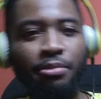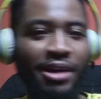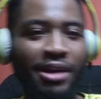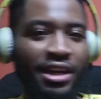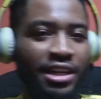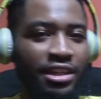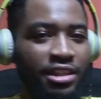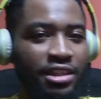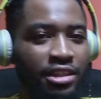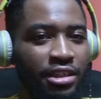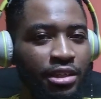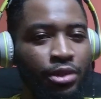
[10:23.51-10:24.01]

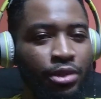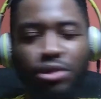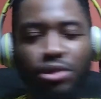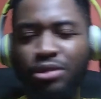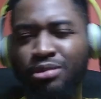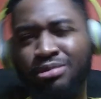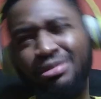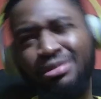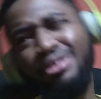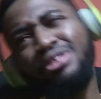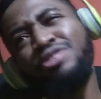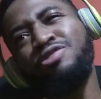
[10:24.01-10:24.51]
Back in,
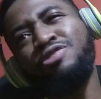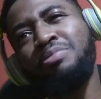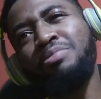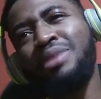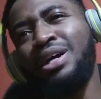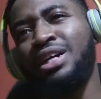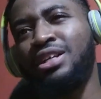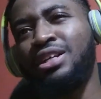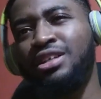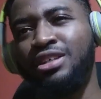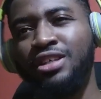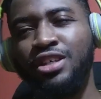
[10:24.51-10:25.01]
not even
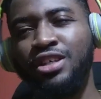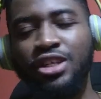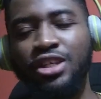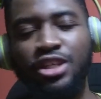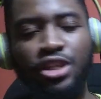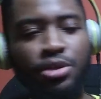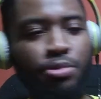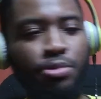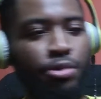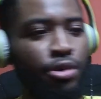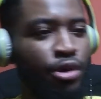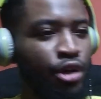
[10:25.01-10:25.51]
back in the days.
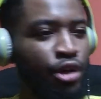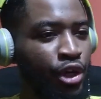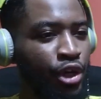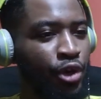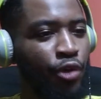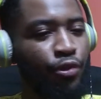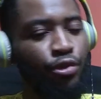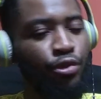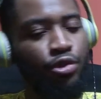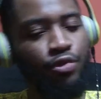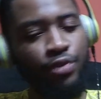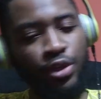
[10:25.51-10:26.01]
He
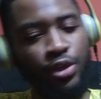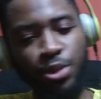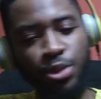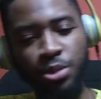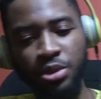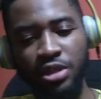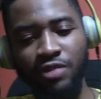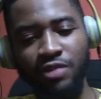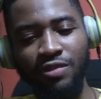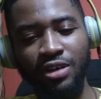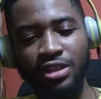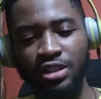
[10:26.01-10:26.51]
often refers to
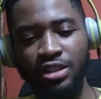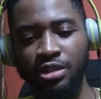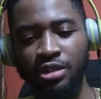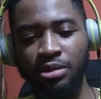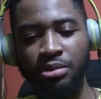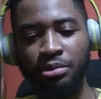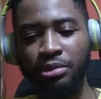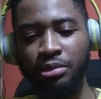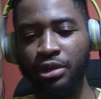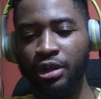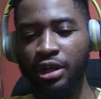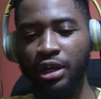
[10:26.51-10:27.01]

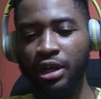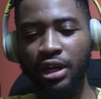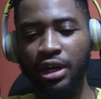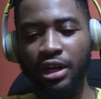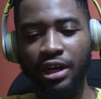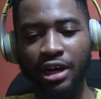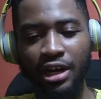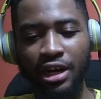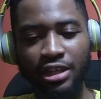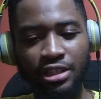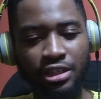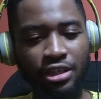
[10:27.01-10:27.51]
himself
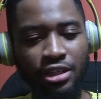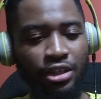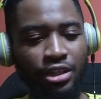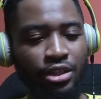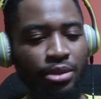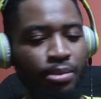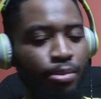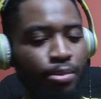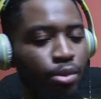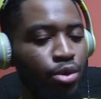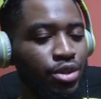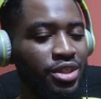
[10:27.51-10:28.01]
as
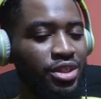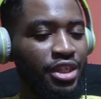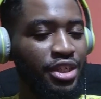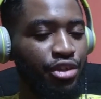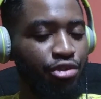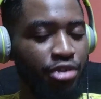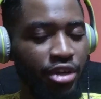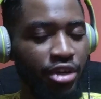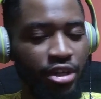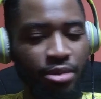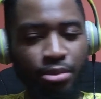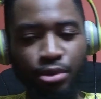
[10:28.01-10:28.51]
the most
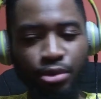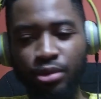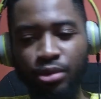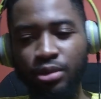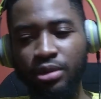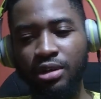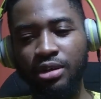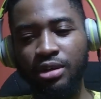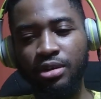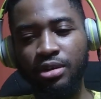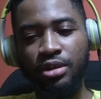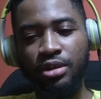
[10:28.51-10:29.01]
incredible,
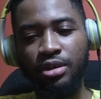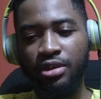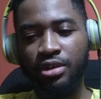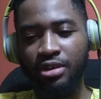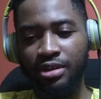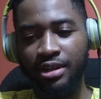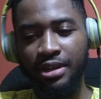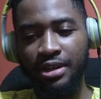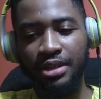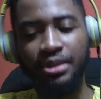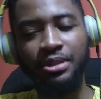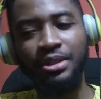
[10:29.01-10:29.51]

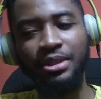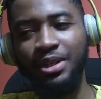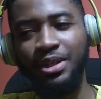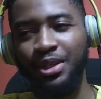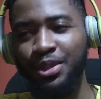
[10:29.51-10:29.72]
right?